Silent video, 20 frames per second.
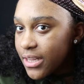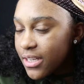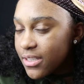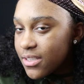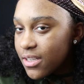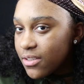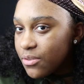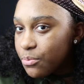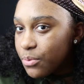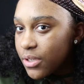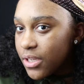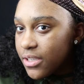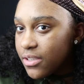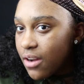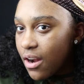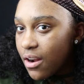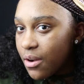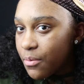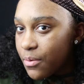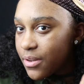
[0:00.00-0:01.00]
There's a really
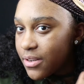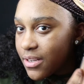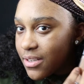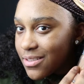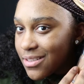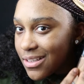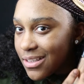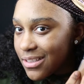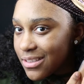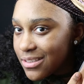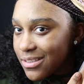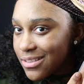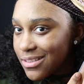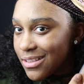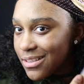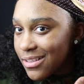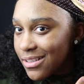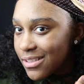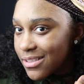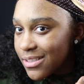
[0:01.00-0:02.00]
dark one, there's
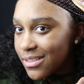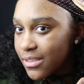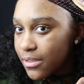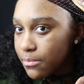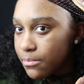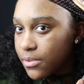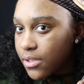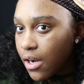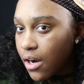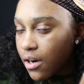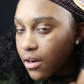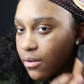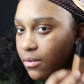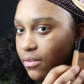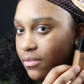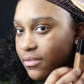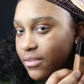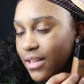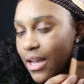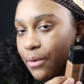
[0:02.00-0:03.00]
a sim dark
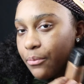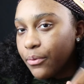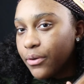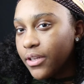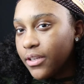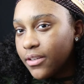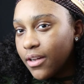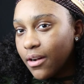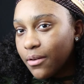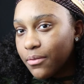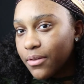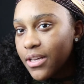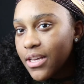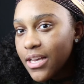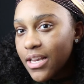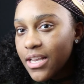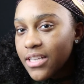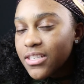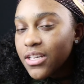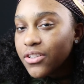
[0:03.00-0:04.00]
one, not really dark one,
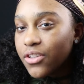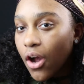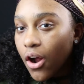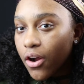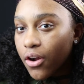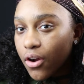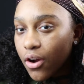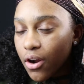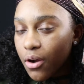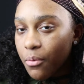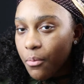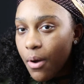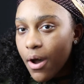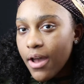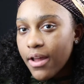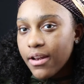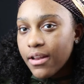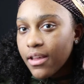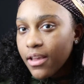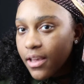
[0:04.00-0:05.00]
there's a darker
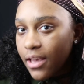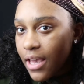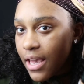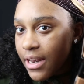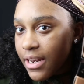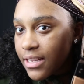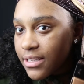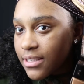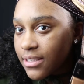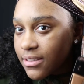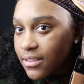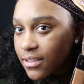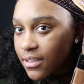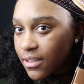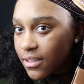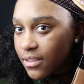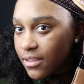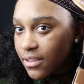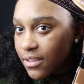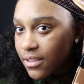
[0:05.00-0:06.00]
one, and this is
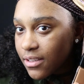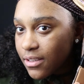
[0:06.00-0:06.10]
a